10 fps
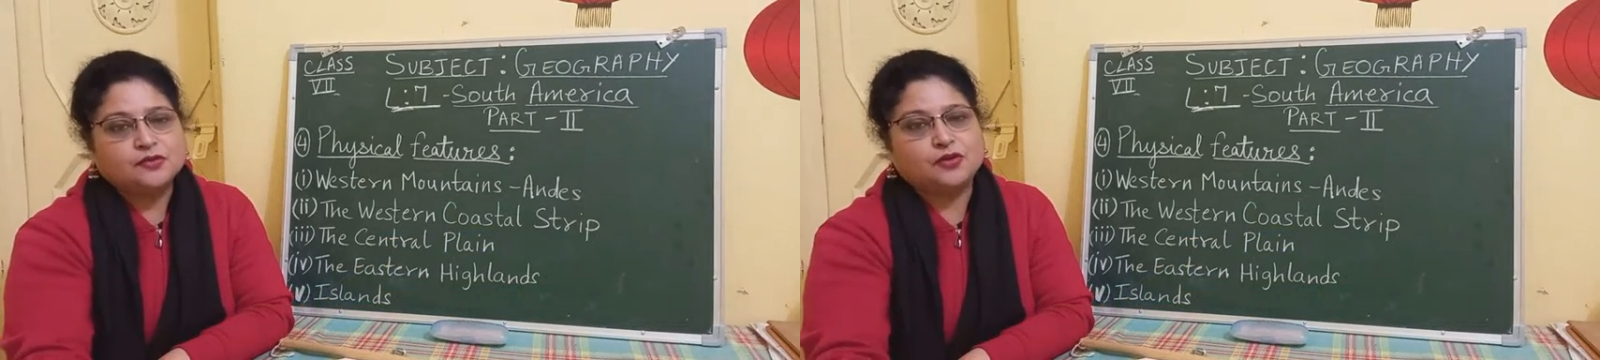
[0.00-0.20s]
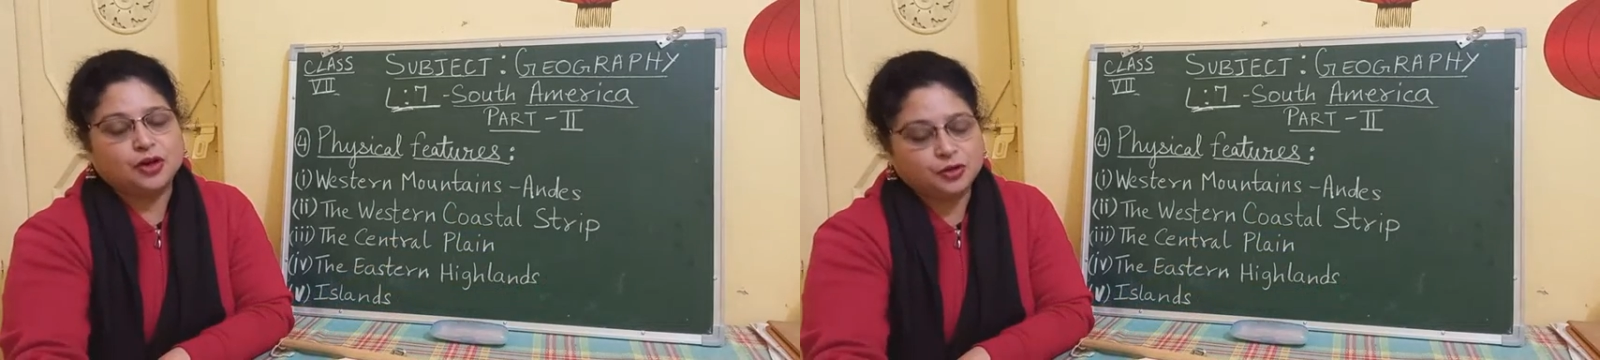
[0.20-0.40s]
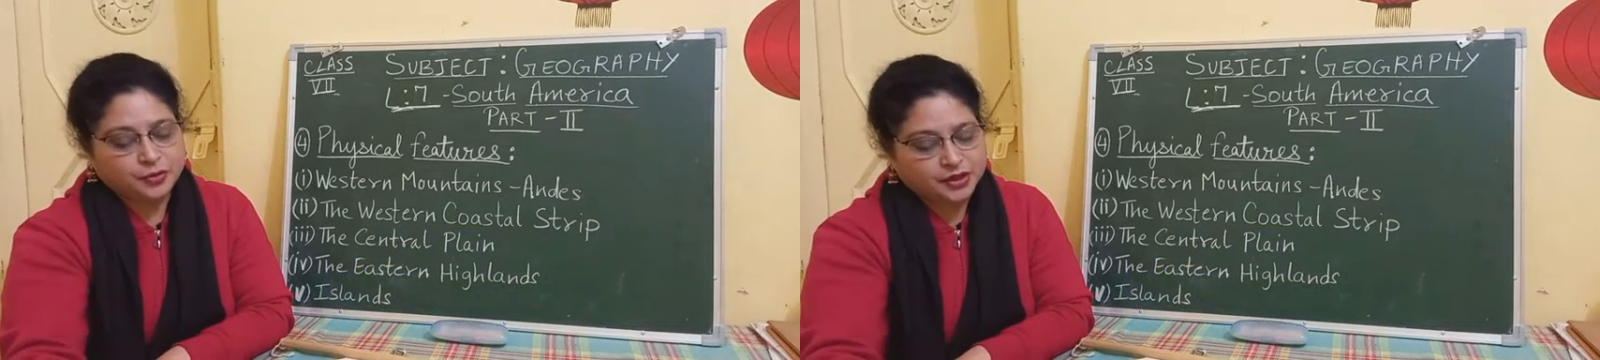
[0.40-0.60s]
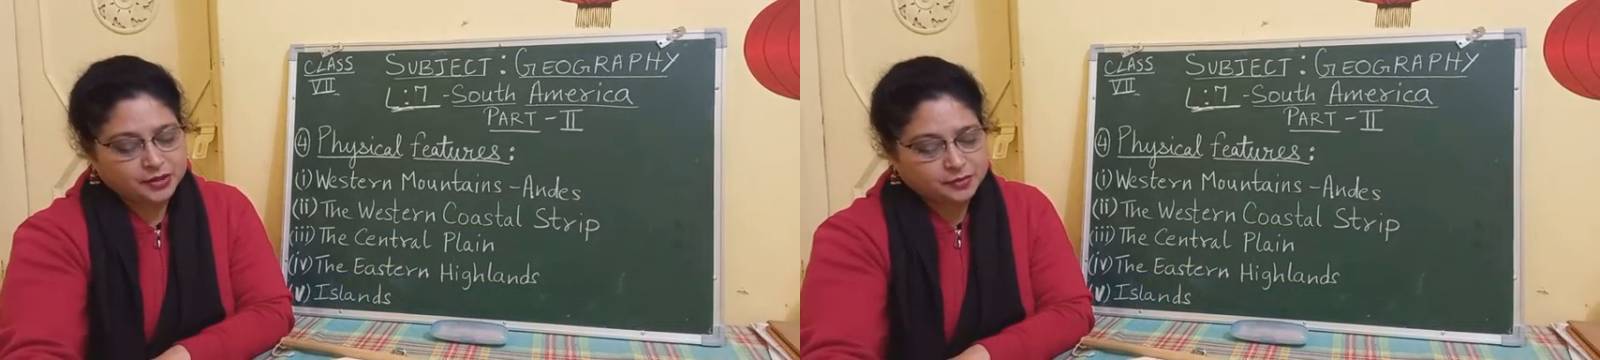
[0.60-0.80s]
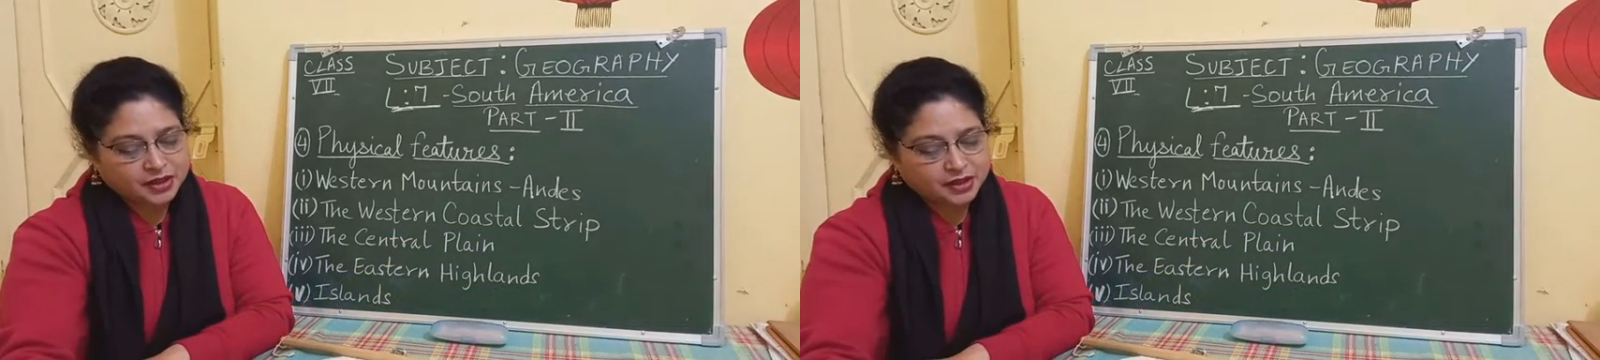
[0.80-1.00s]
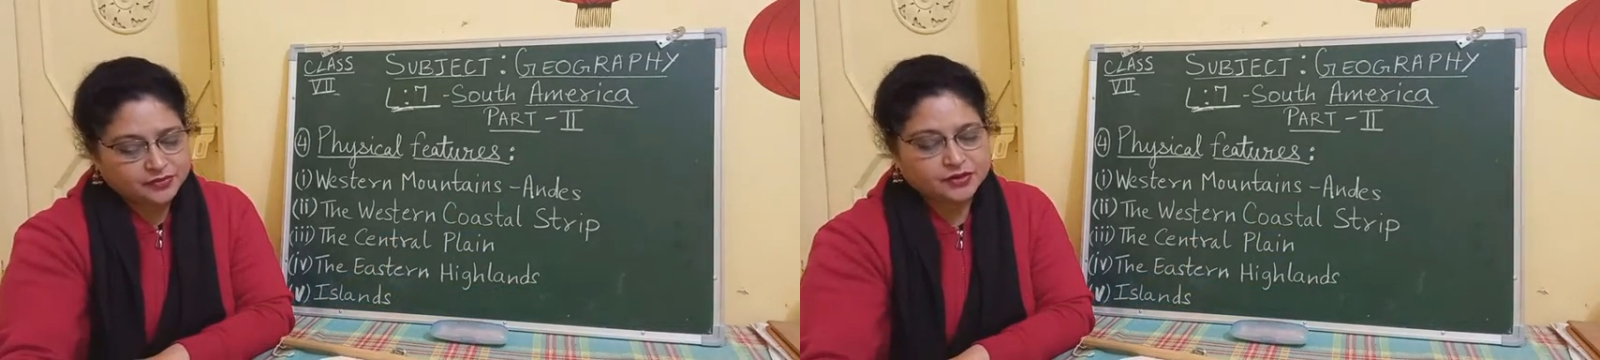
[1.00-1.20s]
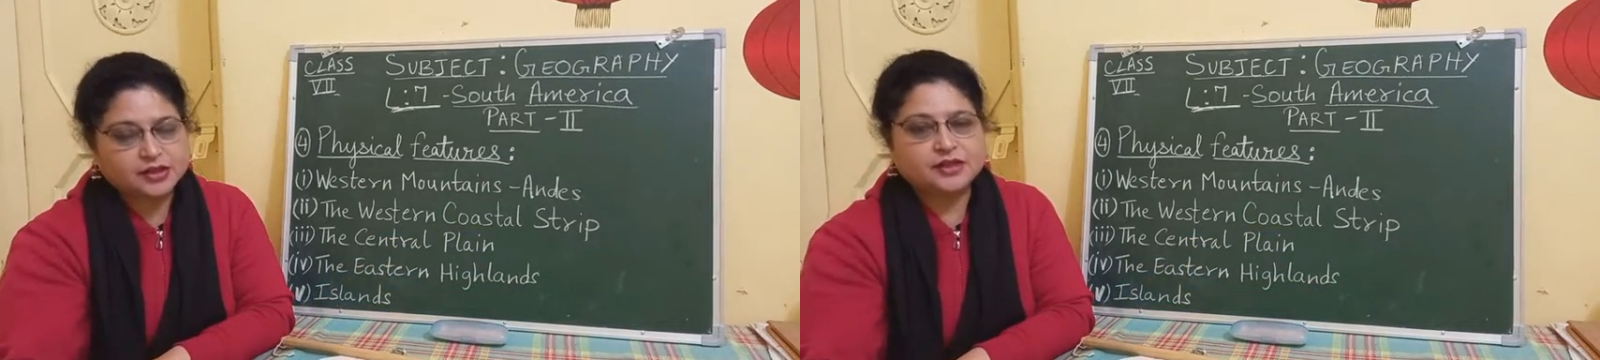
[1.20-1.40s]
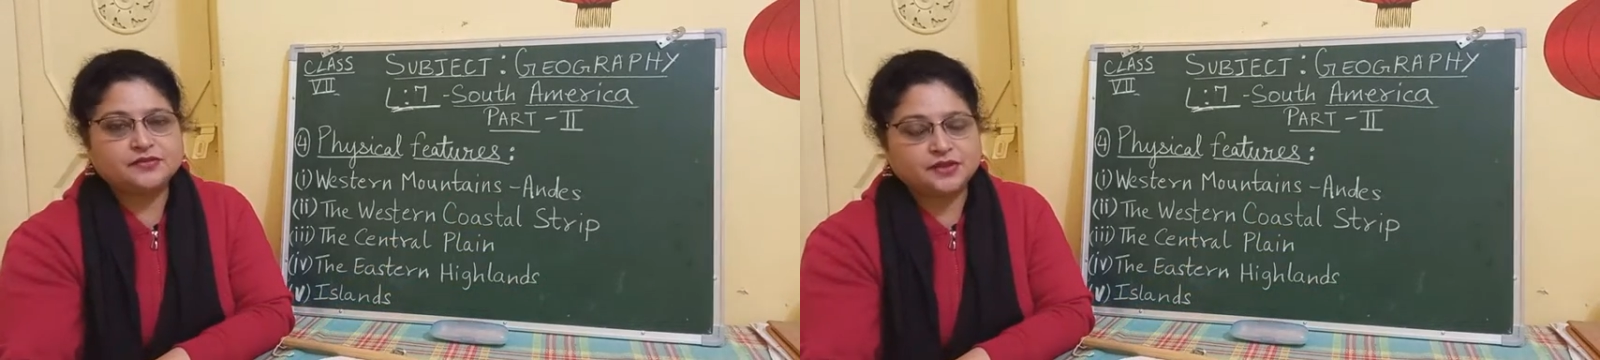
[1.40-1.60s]
following main
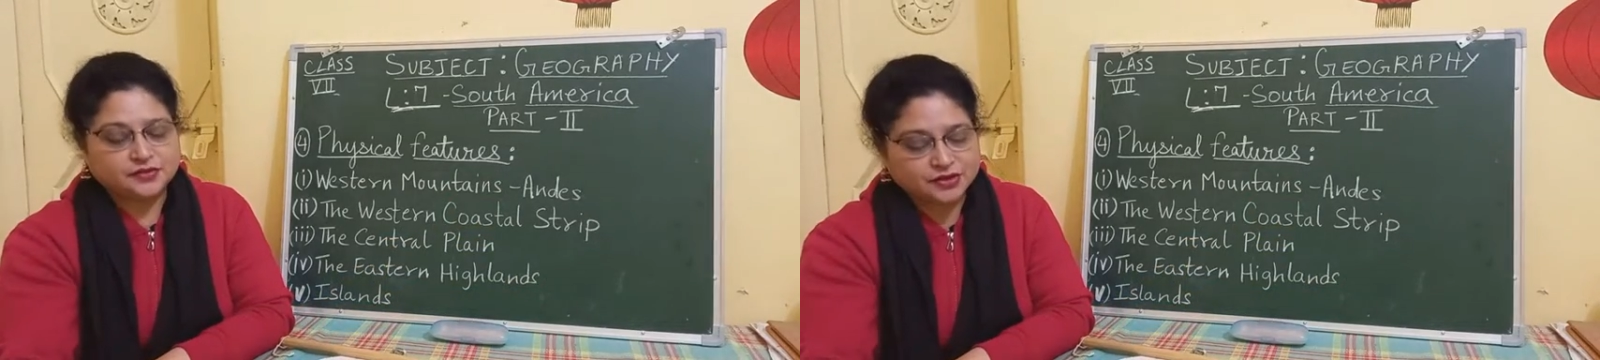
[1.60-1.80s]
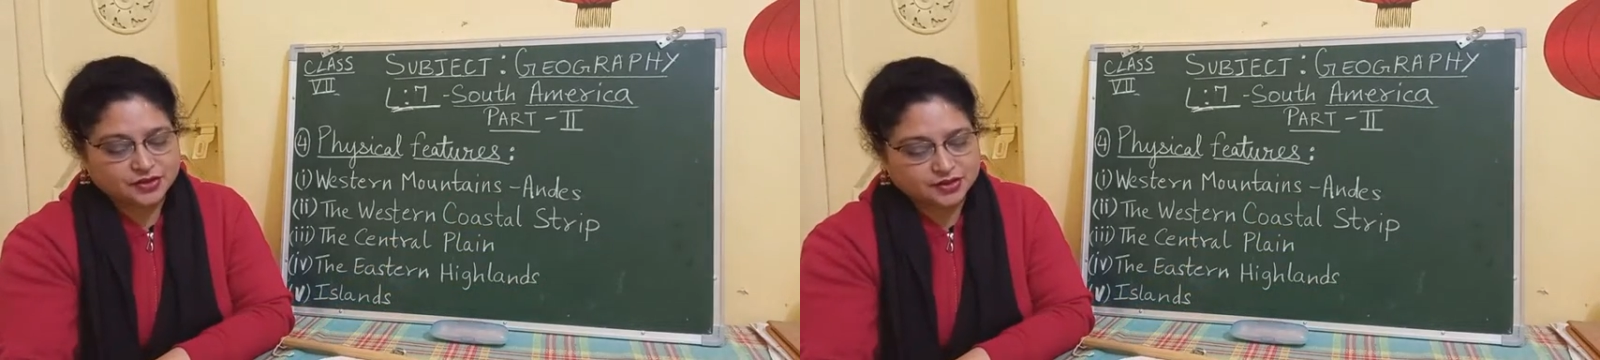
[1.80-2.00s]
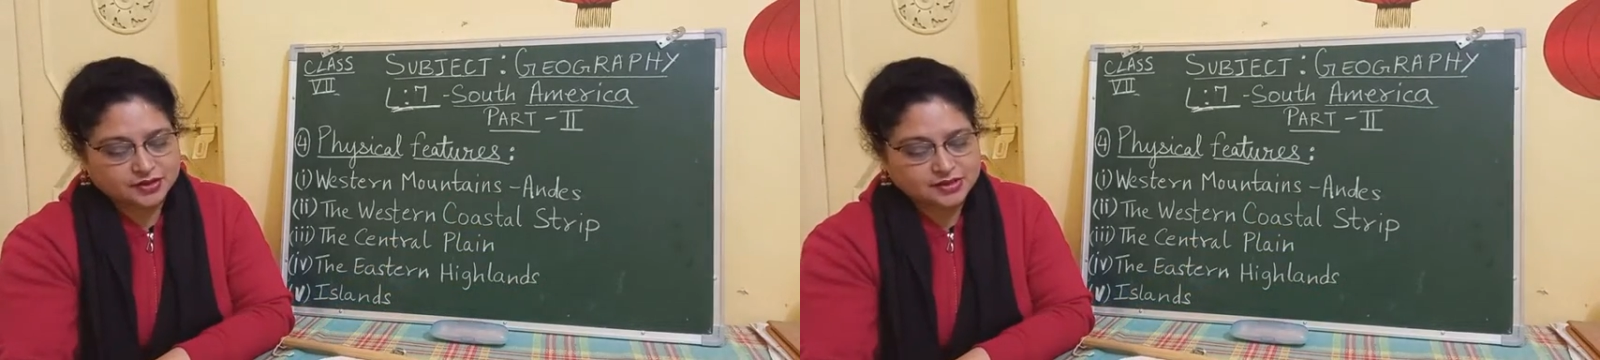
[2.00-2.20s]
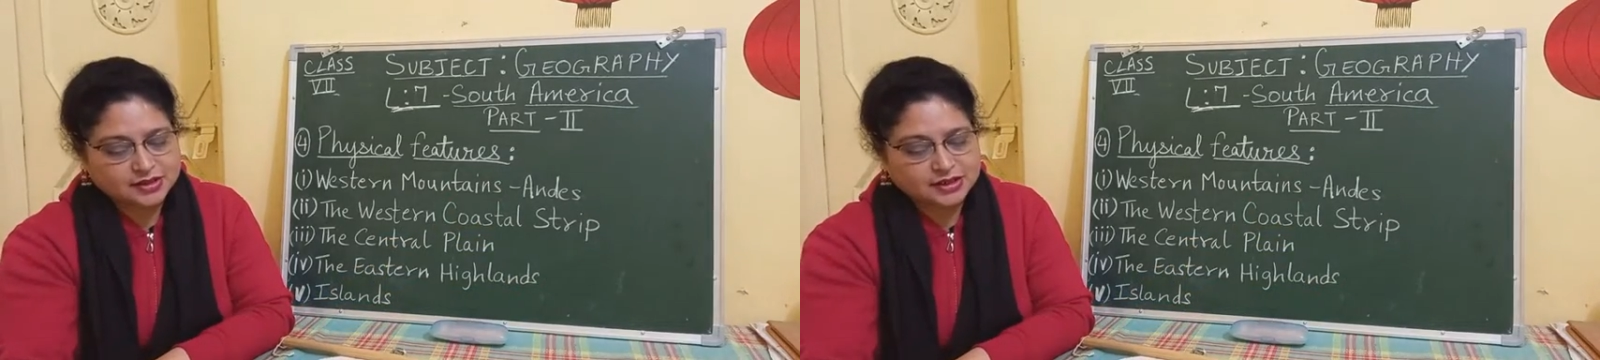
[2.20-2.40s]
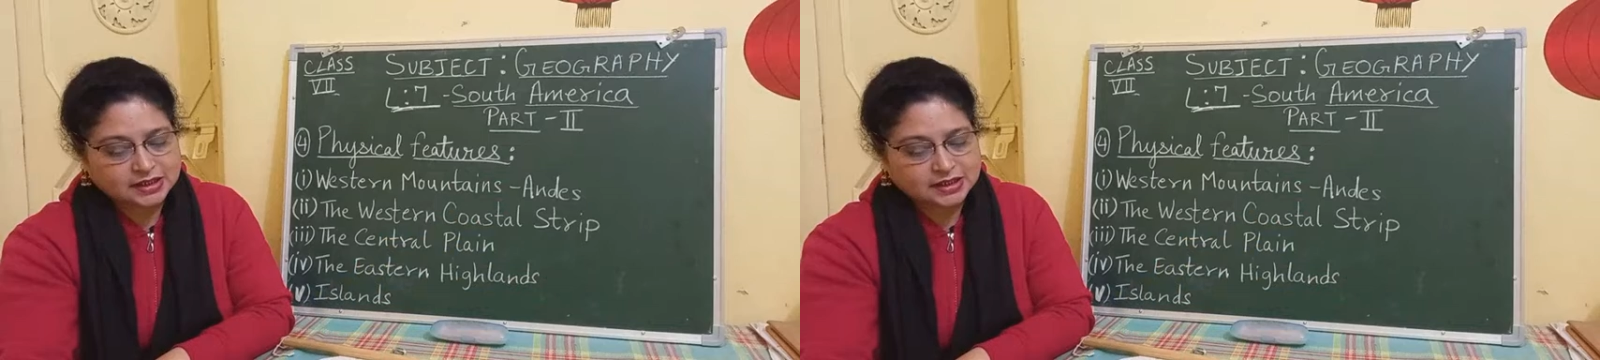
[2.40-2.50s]
relief divisions,